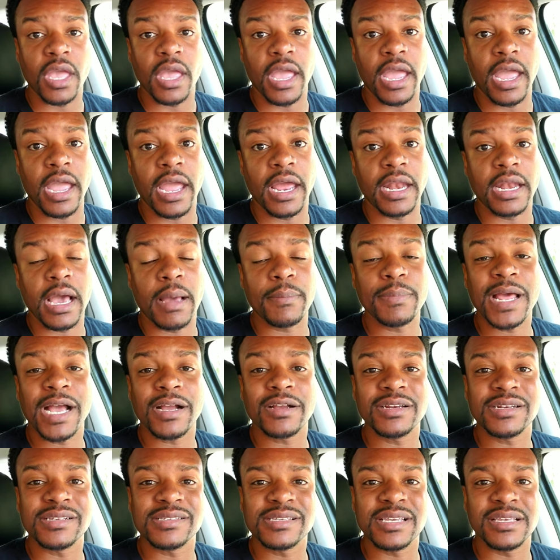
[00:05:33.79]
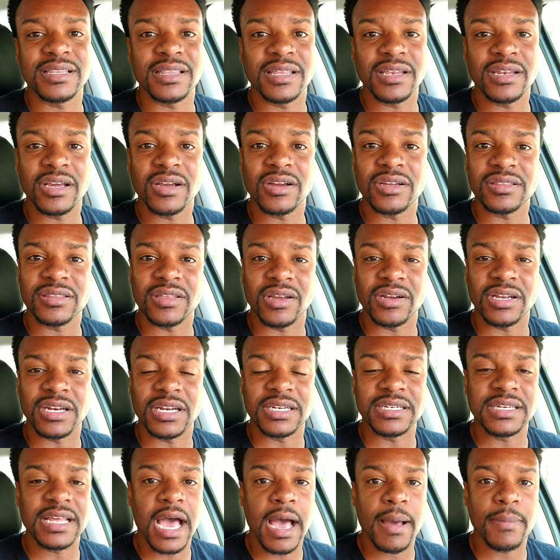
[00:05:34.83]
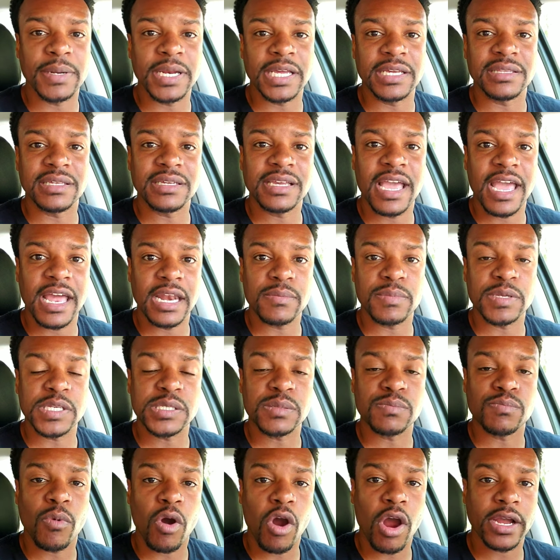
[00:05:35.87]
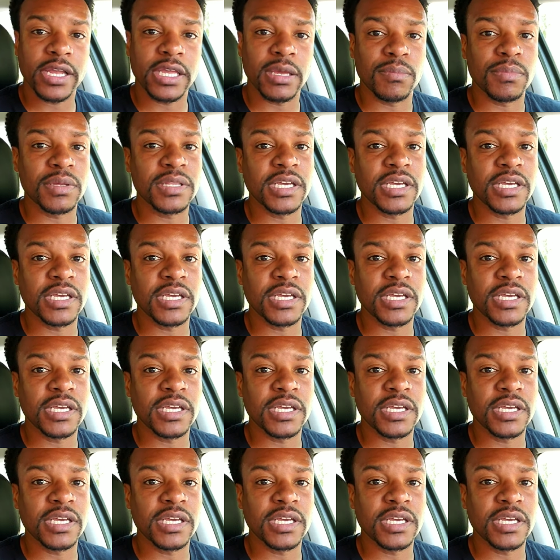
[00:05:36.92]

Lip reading: And I'm not going to say that they're going to dominate the cannabis market,